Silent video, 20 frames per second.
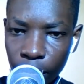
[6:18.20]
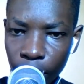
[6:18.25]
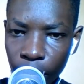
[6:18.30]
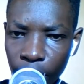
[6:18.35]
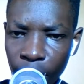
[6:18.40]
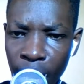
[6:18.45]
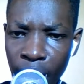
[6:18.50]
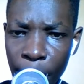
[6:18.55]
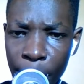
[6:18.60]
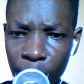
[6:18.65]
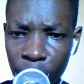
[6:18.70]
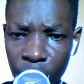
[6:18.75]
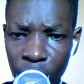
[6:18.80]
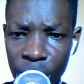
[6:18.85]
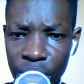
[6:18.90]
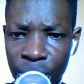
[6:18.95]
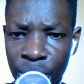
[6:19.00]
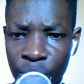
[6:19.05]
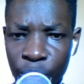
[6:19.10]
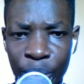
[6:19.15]
uh,
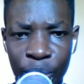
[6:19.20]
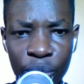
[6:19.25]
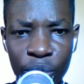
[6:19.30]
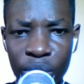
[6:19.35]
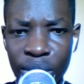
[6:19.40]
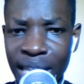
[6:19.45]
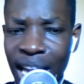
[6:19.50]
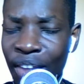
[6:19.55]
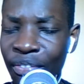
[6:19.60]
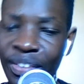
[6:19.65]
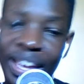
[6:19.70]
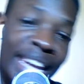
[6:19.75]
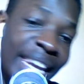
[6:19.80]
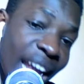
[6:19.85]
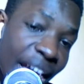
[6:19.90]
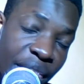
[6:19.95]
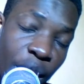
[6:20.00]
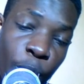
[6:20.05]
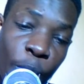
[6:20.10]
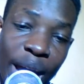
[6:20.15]
because we do not have
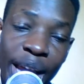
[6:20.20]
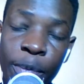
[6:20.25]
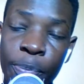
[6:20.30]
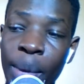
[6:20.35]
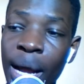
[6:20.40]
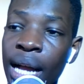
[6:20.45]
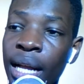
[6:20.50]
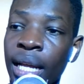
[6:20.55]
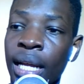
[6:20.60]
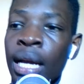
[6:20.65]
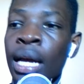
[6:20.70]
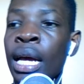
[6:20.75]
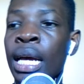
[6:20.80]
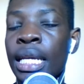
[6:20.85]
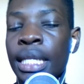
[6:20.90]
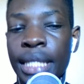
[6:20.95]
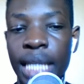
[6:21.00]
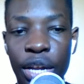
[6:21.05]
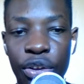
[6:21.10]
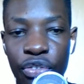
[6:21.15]
another right-back.
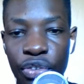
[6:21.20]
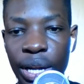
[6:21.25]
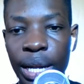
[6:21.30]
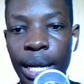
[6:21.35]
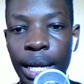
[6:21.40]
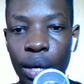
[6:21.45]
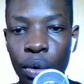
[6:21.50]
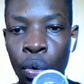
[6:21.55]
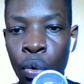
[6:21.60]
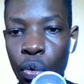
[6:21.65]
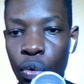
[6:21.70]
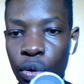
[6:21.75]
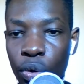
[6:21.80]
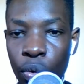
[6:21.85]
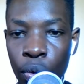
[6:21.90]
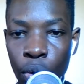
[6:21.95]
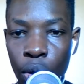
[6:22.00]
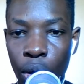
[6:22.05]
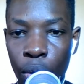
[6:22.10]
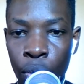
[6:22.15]
Cedric, who,
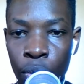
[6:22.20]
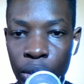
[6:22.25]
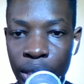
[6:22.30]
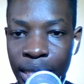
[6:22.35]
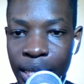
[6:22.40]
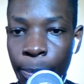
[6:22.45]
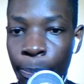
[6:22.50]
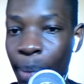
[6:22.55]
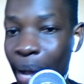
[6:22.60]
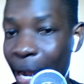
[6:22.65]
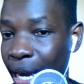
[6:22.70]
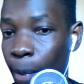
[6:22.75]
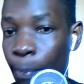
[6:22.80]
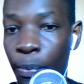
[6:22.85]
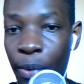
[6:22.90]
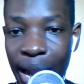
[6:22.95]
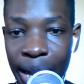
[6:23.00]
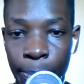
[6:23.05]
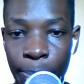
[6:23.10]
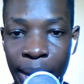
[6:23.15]
who, who is the backup
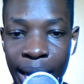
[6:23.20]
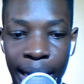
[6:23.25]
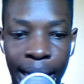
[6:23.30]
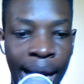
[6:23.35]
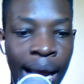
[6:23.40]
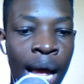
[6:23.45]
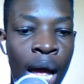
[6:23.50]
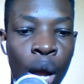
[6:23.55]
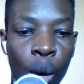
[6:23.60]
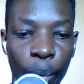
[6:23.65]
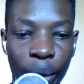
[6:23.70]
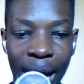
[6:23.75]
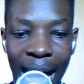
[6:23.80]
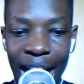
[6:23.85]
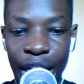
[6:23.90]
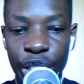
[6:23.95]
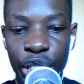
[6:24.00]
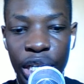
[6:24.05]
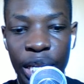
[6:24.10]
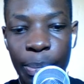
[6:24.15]
right-back, will
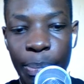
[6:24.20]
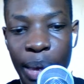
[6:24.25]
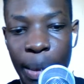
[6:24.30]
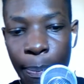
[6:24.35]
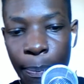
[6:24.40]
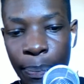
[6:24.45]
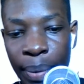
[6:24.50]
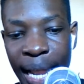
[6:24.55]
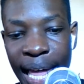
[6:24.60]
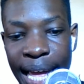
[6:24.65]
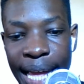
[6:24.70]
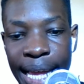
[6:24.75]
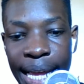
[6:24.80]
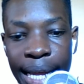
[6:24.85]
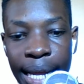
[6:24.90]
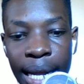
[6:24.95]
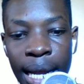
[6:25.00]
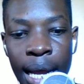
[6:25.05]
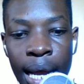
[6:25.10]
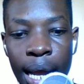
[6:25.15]
actually be playing
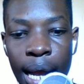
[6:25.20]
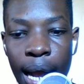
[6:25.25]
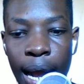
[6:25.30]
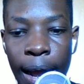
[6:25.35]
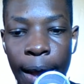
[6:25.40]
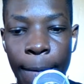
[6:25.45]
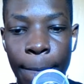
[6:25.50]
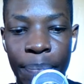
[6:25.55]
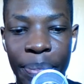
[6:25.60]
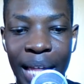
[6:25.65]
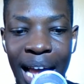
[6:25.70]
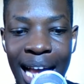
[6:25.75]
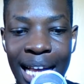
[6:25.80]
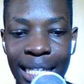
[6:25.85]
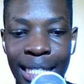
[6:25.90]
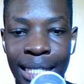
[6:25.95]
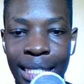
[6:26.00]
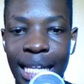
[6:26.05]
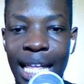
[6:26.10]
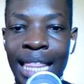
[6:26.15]
Um,
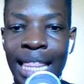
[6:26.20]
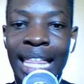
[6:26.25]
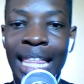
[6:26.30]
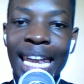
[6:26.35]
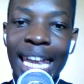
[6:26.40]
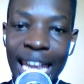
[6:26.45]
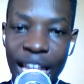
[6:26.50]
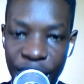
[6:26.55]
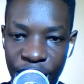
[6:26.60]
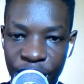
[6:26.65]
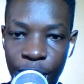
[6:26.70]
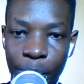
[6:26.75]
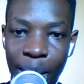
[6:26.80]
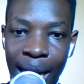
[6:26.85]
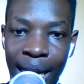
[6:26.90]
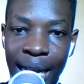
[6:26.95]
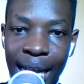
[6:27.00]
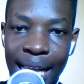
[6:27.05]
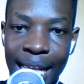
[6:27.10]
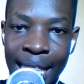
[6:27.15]
as the left
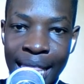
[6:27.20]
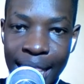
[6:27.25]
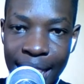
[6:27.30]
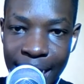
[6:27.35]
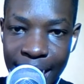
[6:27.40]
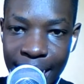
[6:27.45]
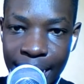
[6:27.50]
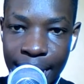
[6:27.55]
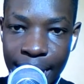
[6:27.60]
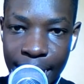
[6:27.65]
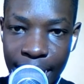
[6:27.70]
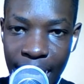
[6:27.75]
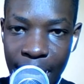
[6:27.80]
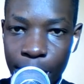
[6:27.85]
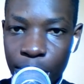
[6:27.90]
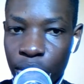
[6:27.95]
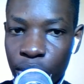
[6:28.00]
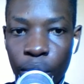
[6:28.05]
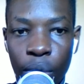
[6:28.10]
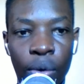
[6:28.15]
back in this
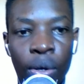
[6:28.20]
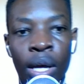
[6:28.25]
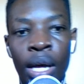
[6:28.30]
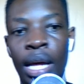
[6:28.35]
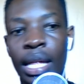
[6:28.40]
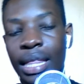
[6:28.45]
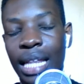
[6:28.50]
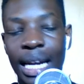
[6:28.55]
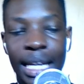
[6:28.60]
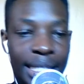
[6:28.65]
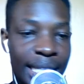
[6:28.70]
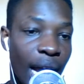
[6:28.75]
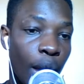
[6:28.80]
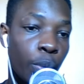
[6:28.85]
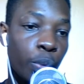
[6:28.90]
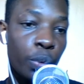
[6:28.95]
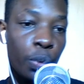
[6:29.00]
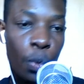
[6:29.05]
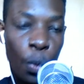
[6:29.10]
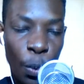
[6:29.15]
game. So that is how
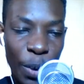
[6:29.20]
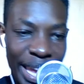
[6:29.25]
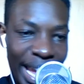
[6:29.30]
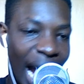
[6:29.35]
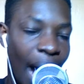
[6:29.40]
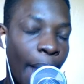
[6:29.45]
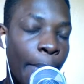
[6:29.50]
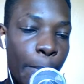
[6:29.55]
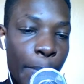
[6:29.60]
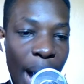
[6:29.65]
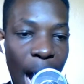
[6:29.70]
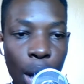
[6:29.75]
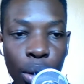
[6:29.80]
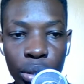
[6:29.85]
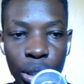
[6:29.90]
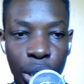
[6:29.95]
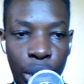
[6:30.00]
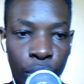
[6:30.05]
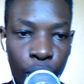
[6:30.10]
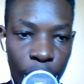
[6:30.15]
we are
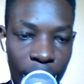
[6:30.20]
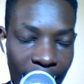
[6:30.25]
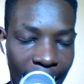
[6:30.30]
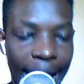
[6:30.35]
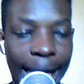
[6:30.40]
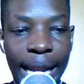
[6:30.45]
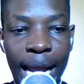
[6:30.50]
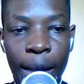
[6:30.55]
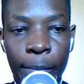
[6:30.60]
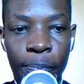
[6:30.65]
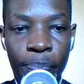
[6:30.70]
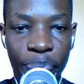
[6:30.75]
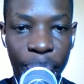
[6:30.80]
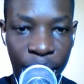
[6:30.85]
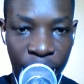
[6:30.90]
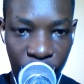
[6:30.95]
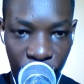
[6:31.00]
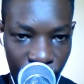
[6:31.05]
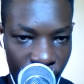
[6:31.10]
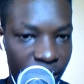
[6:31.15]
bound to line up
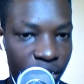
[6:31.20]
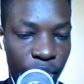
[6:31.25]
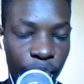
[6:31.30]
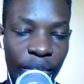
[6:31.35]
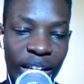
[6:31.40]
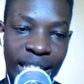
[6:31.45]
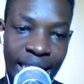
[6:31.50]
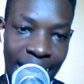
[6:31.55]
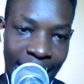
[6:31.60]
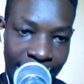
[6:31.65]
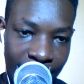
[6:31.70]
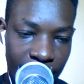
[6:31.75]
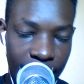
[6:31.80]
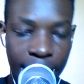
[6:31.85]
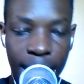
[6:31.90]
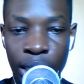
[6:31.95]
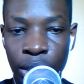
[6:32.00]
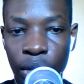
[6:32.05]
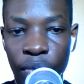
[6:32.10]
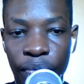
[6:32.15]
defensive-wise against
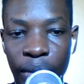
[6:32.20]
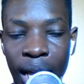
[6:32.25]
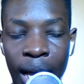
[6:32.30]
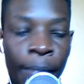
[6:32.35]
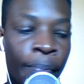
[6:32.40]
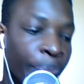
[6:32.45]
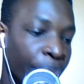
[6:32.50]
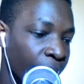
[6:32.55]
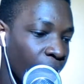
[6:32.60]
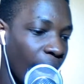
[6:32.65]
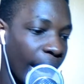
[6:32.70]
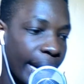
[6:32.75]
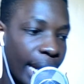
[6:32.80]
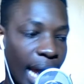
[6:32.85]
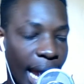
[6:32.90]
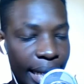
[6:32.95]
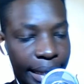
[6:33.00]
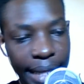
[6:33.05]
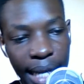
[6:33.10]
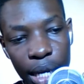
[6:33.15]
Aston Villa. And
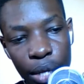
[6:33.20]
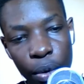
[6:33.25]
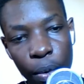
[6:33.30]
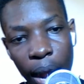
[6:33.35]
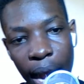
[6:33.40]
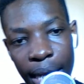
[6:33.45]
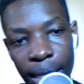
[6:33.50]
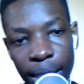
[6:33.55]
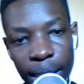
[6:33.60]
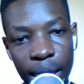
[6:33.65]
I tell you what,